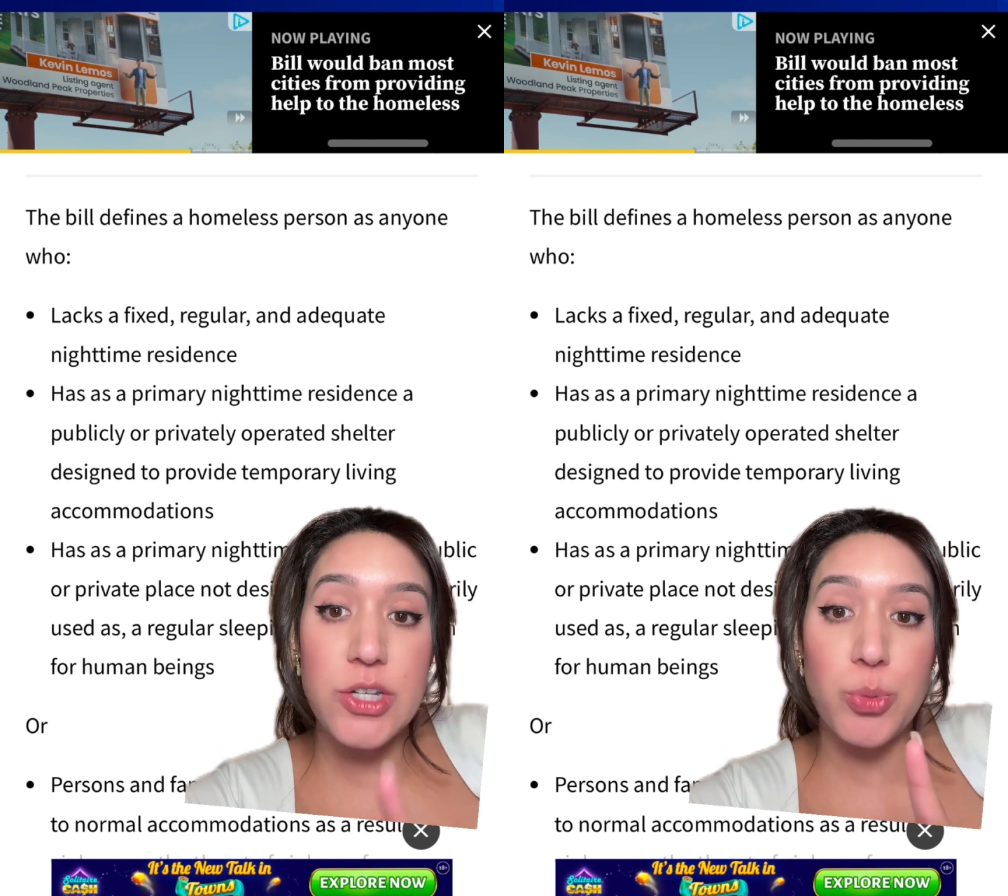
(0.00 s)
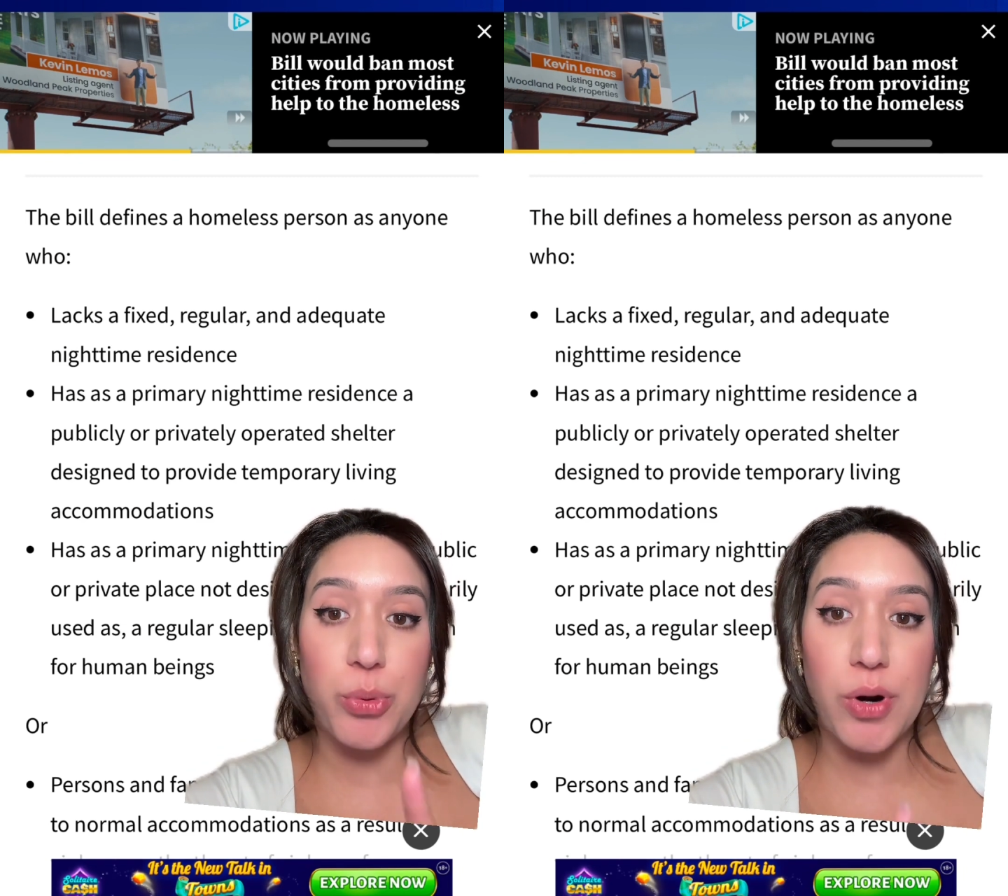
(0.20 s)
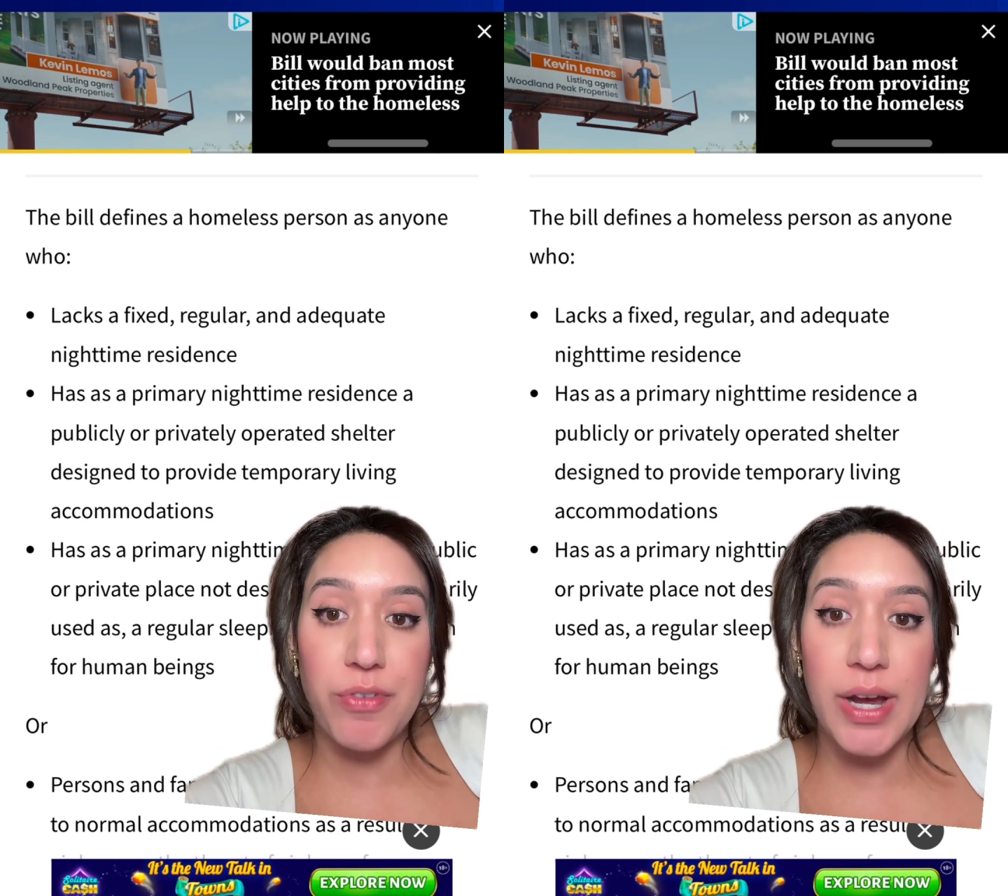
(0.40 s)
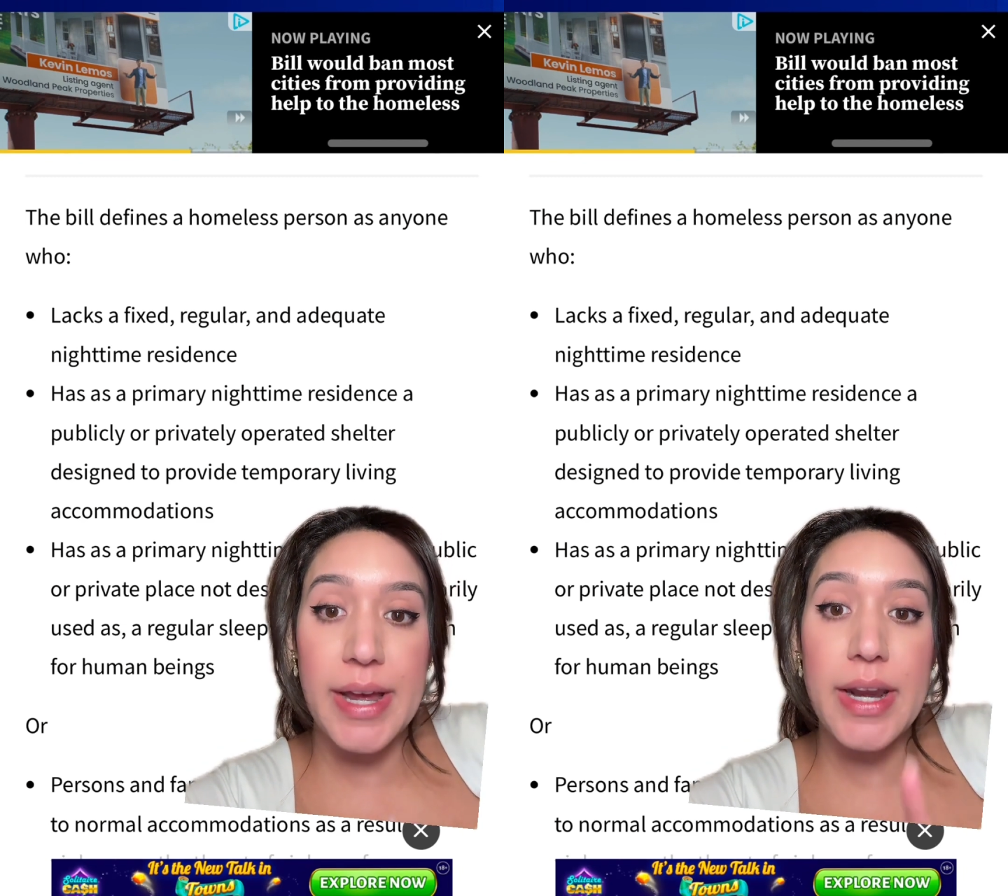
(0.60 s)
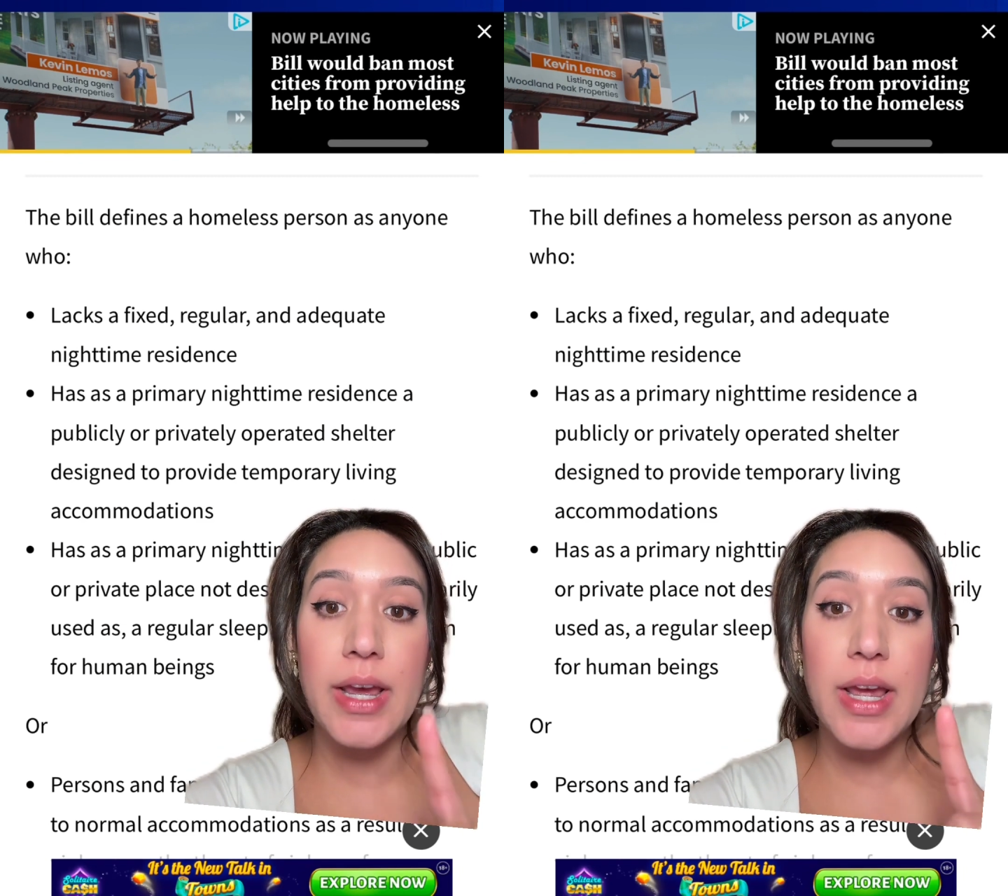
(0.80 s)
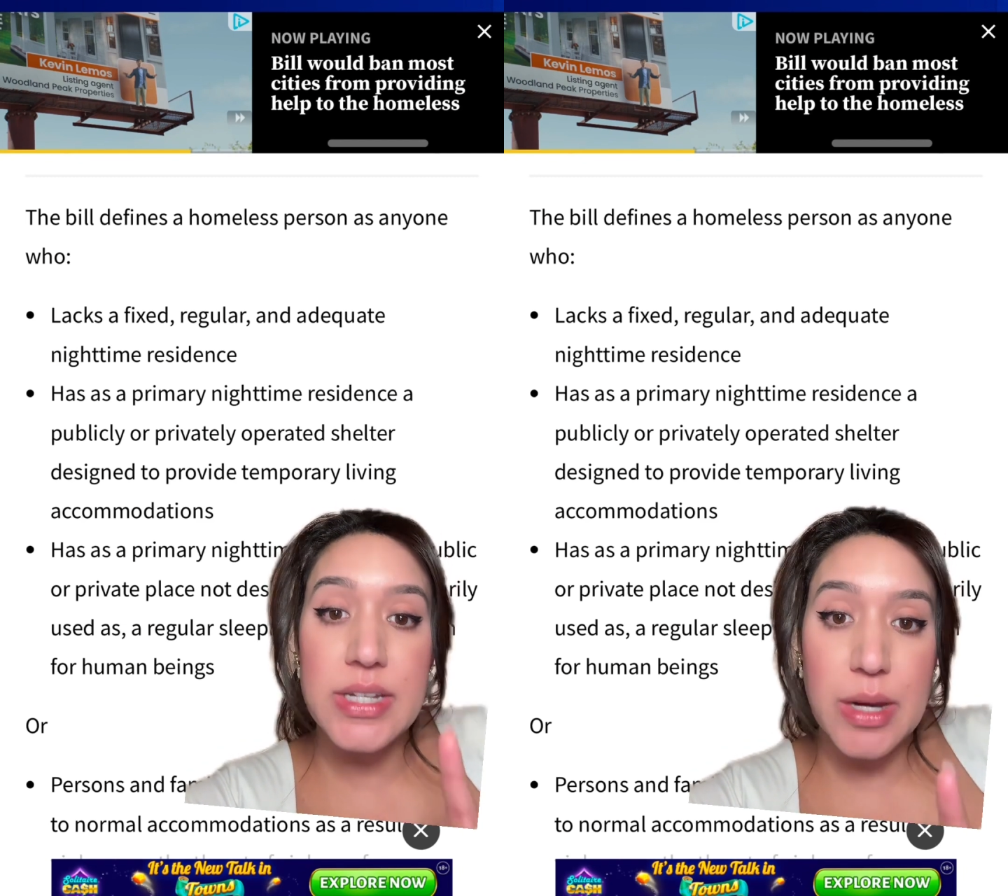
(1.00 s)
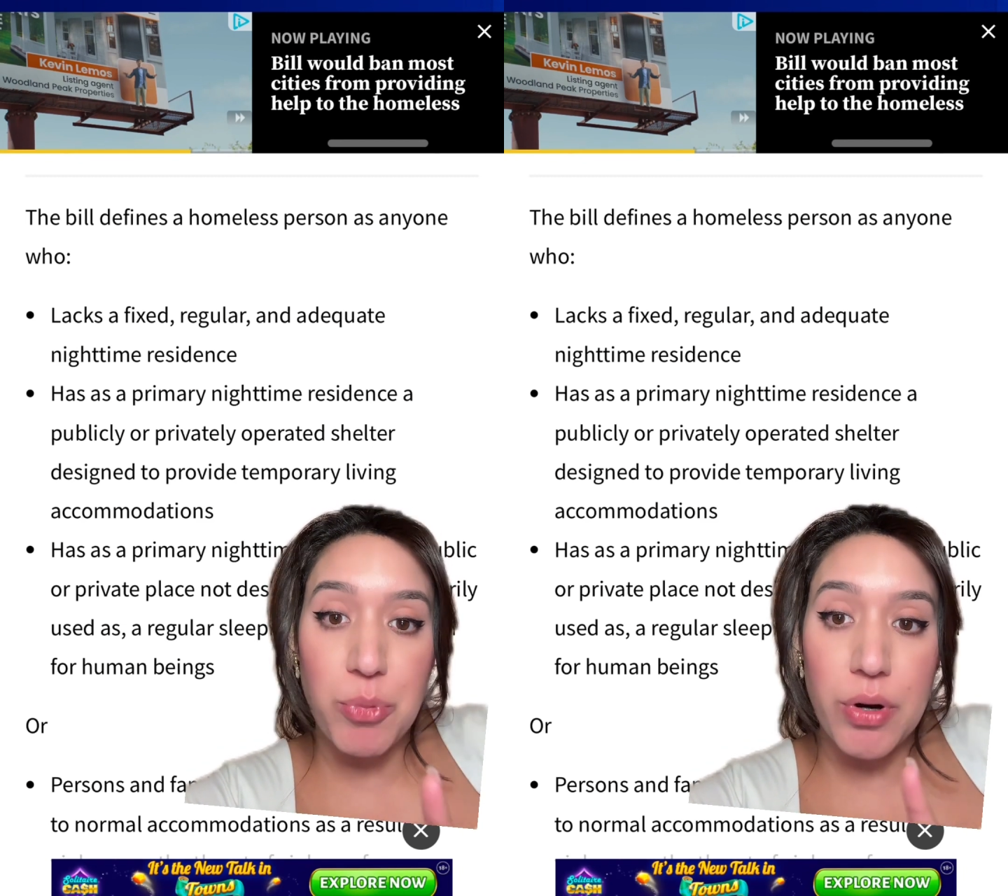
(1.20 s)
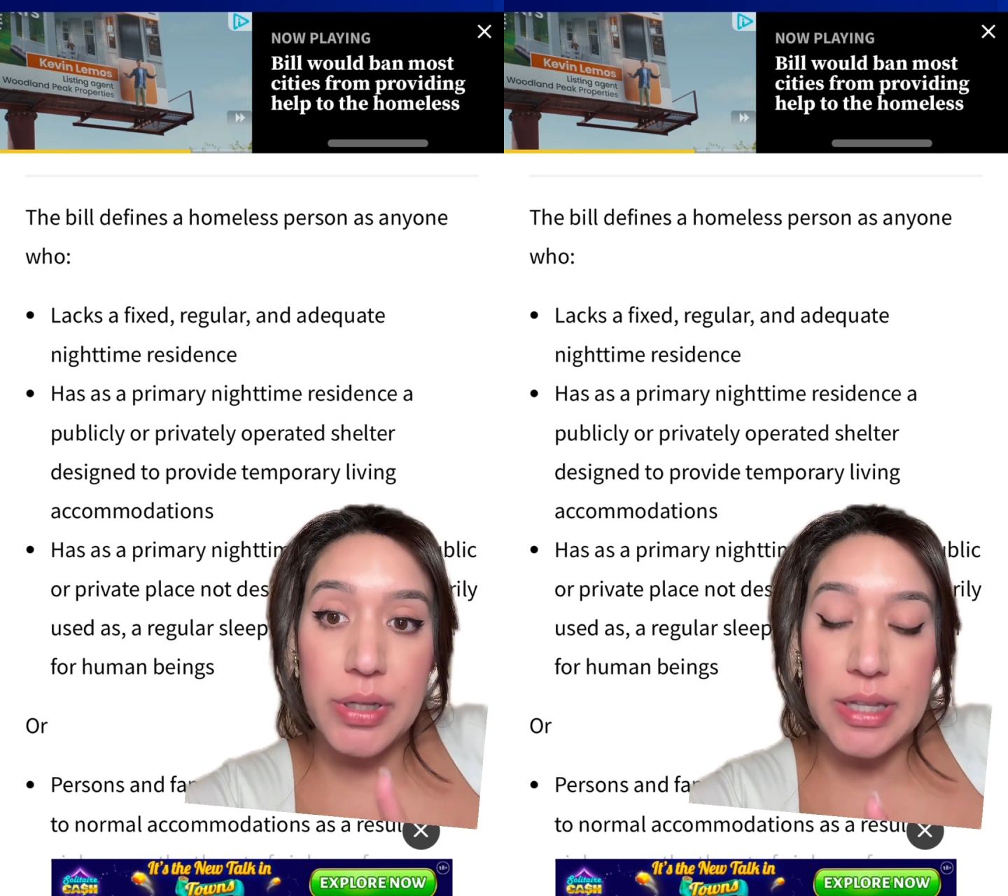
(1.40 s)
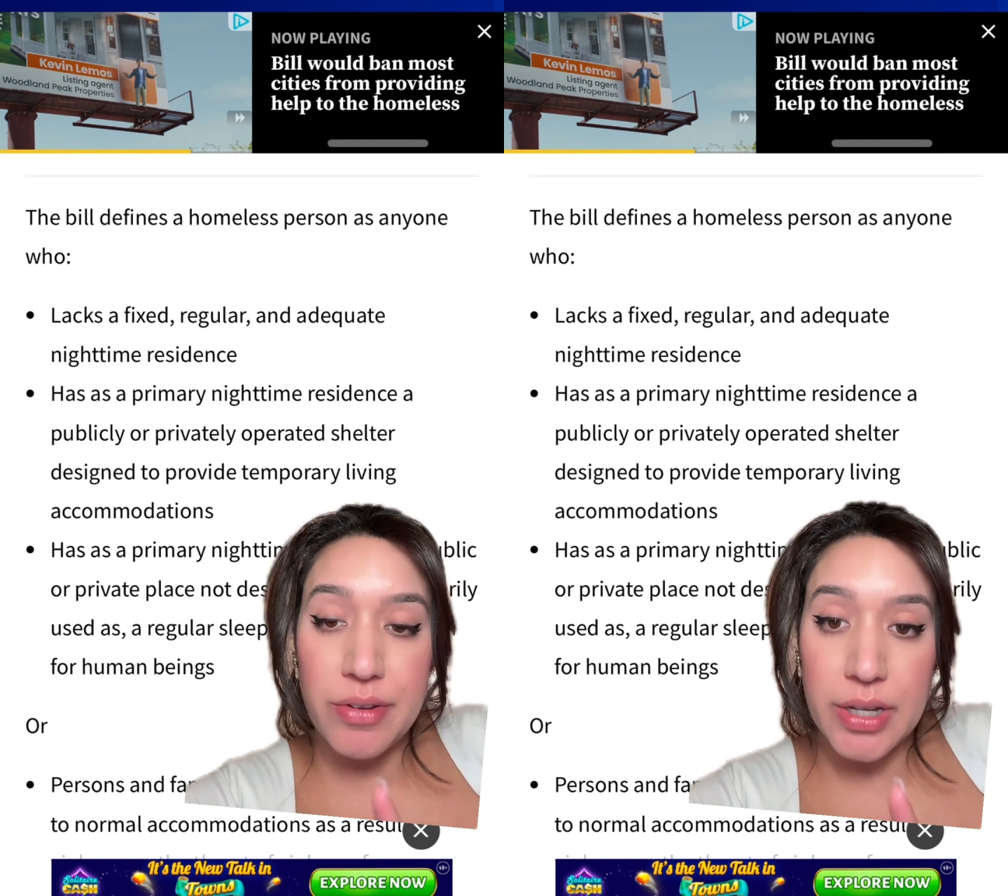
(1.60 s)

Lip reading: to provide temporary living